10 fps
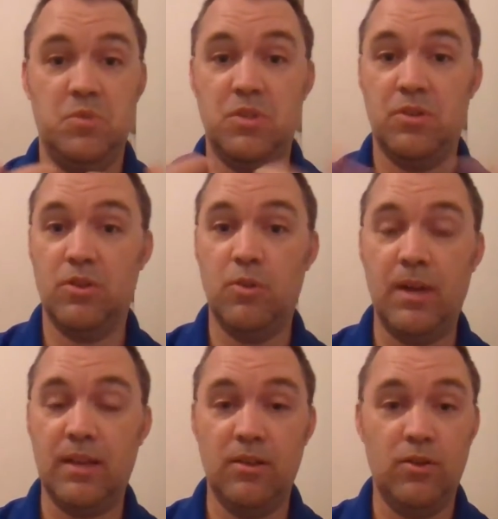to go
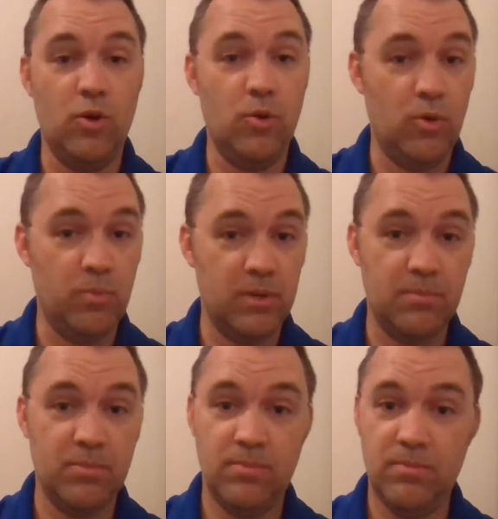back, open
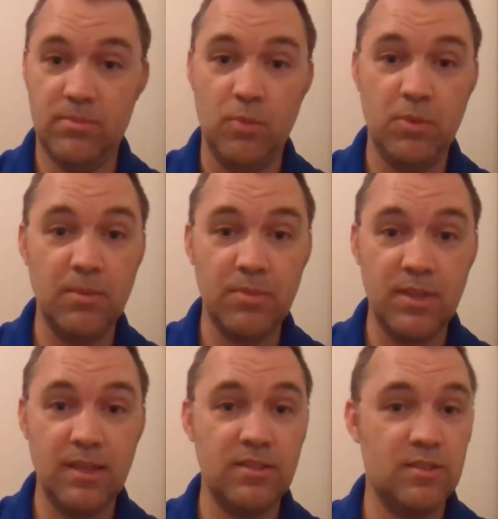up
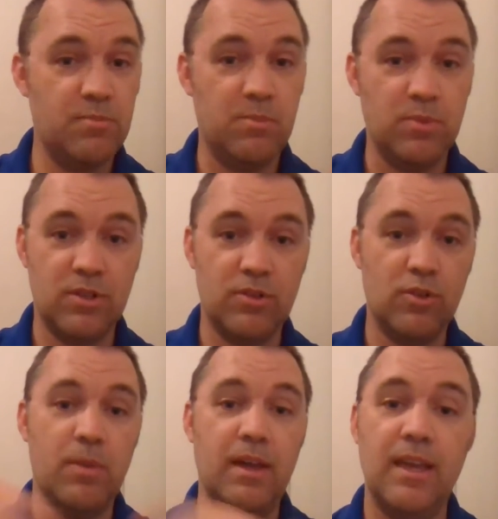things. People started to
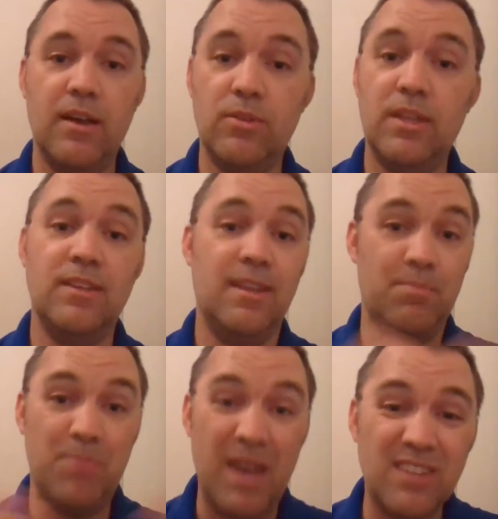go back out and get
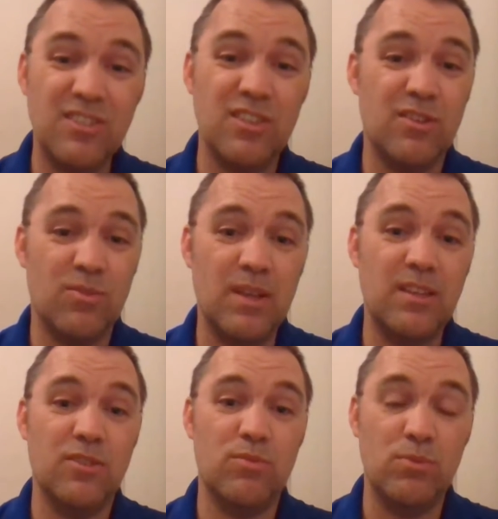back to their
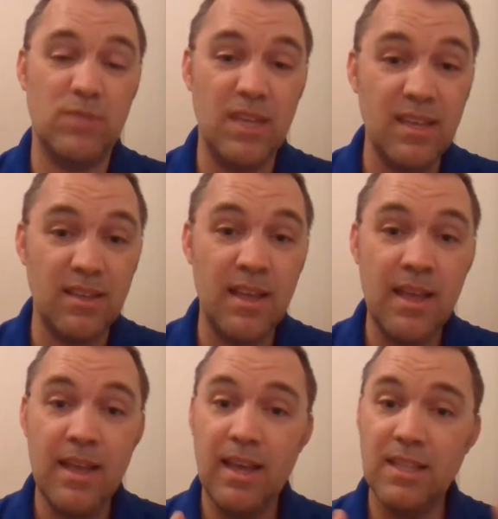regular routine.
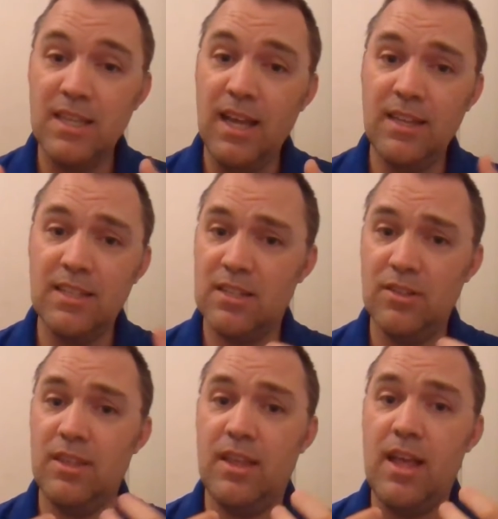It's not
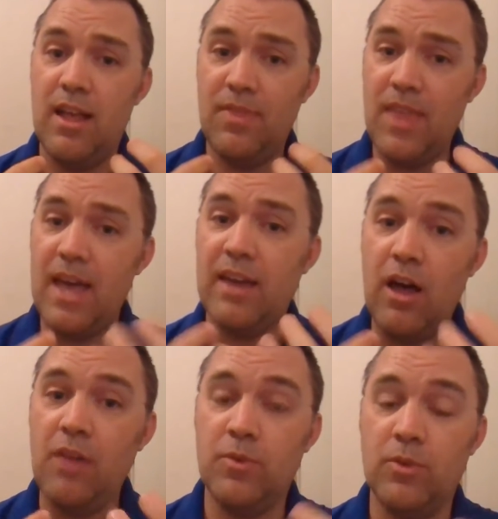necessarily that
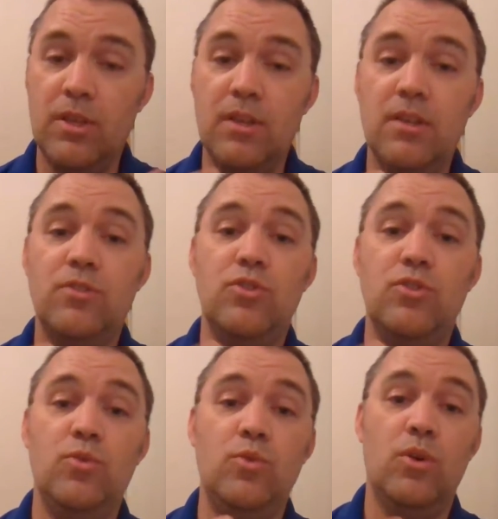awful
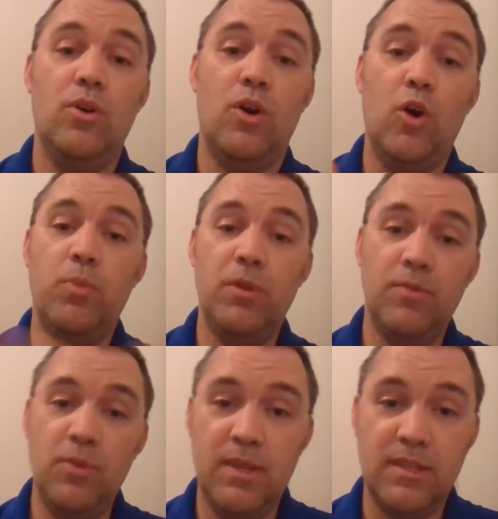to open a
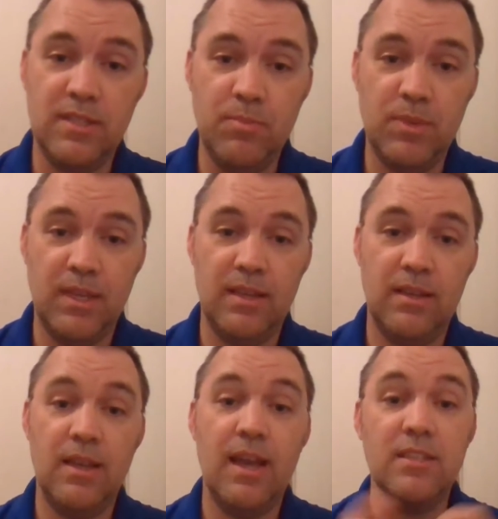few things up
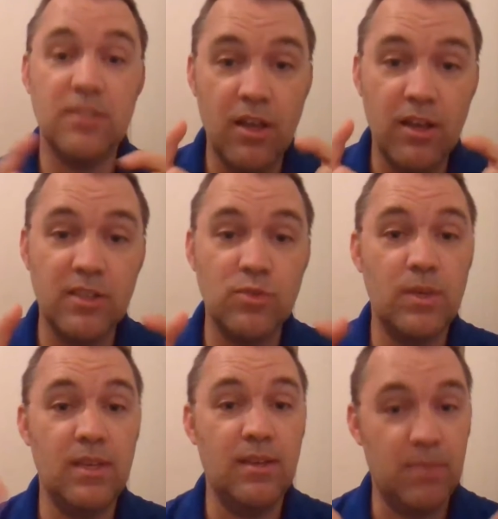again, as long as
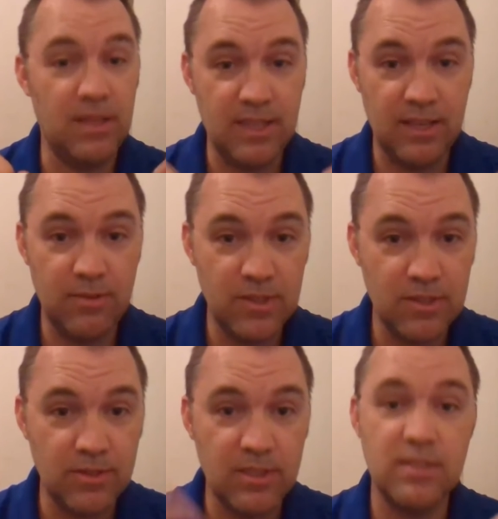we maintain
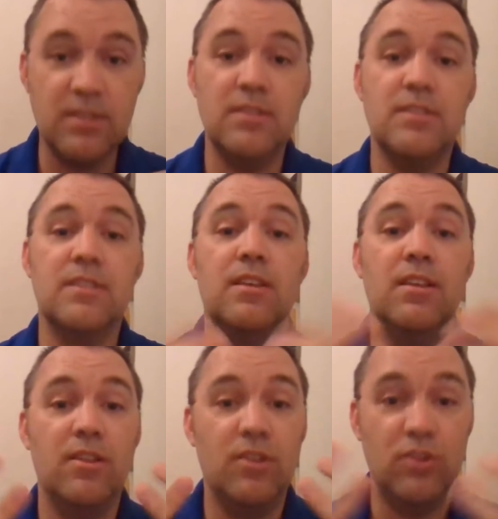physical distance,
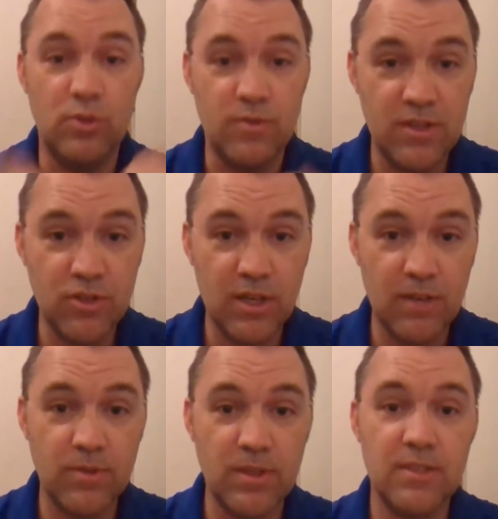use facial
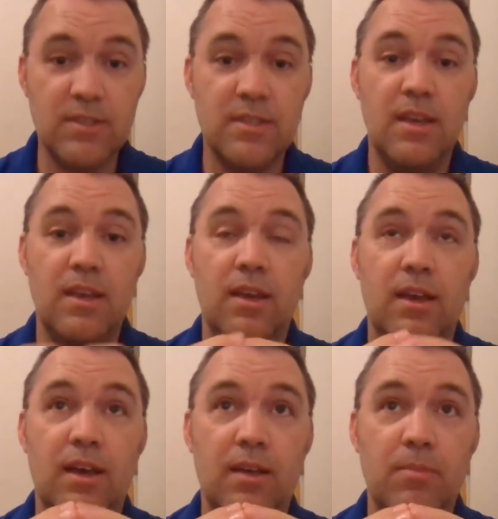coverings,
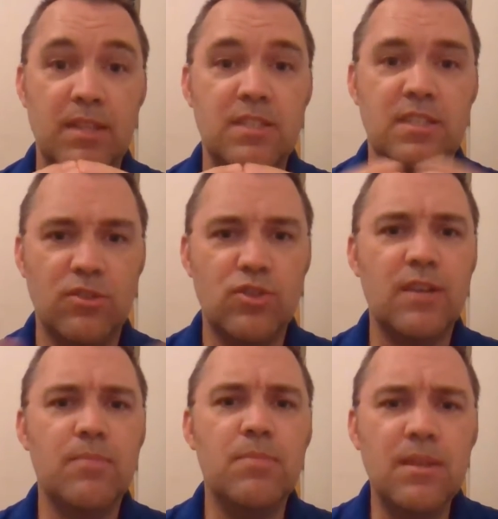and still try
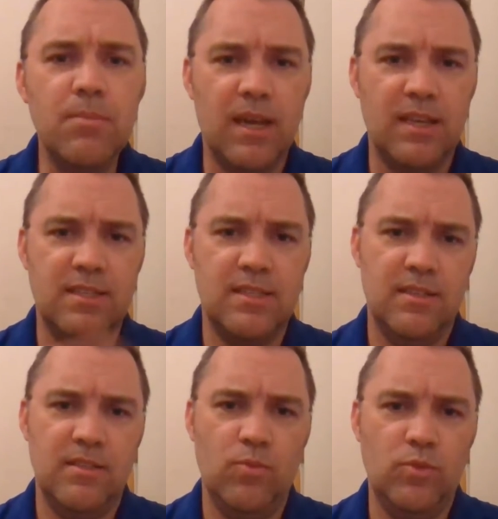to minimize
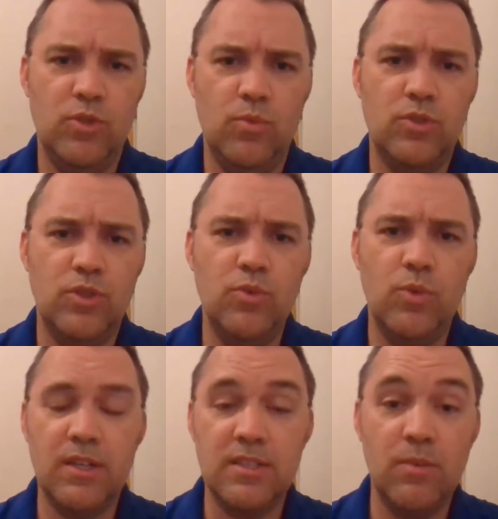to
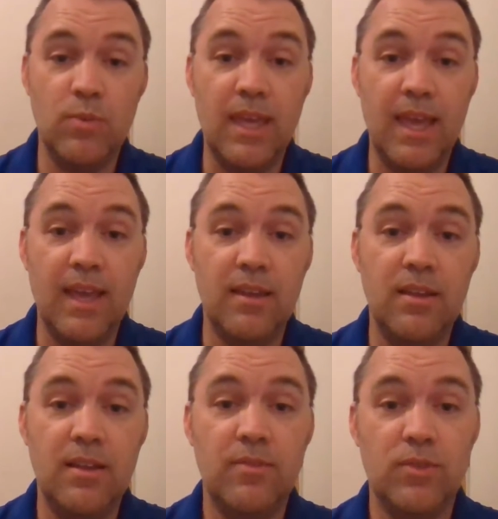what extent we
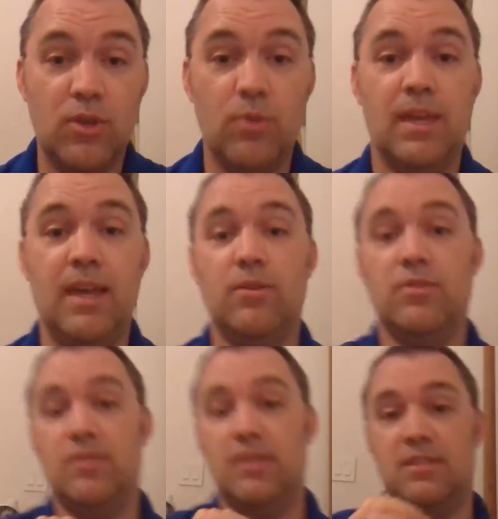can going out
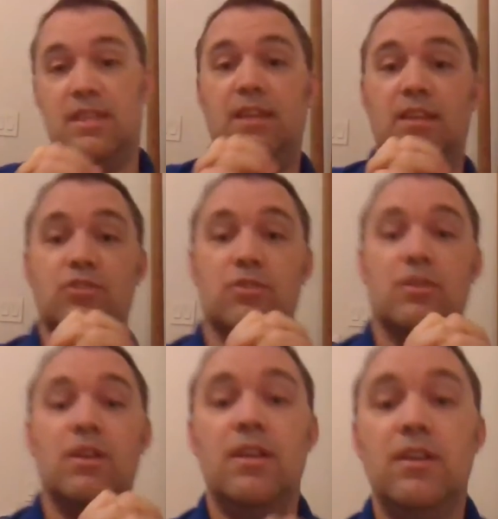and things of that nature.
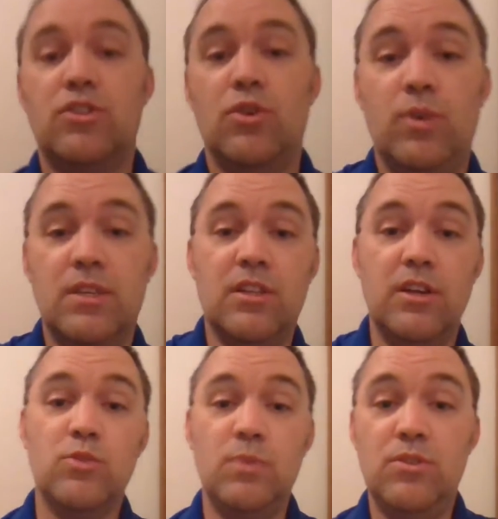So as
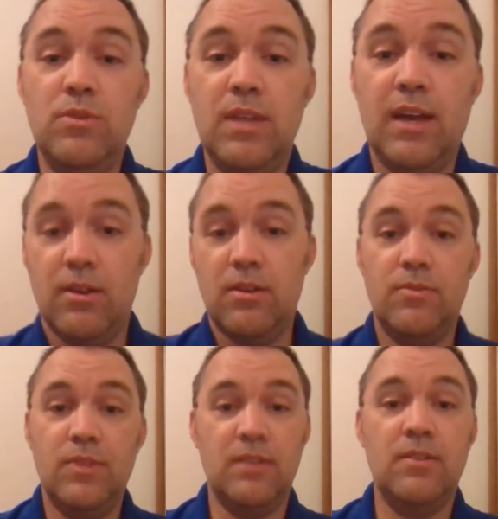long as we do that,
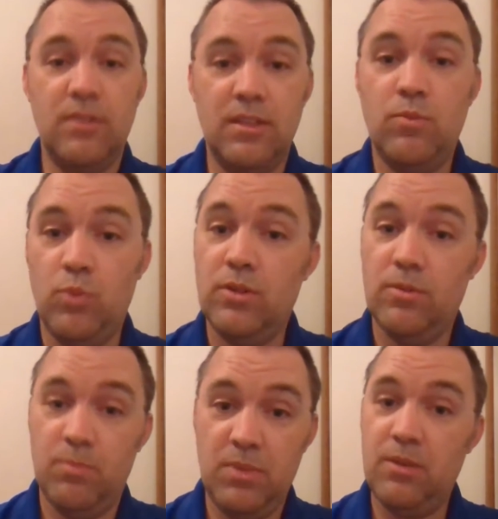then
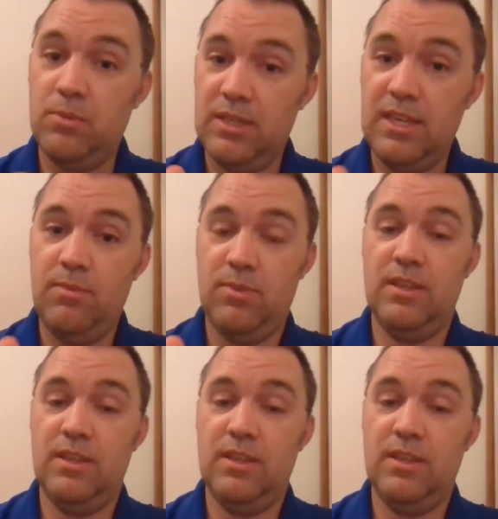we'll be able to keep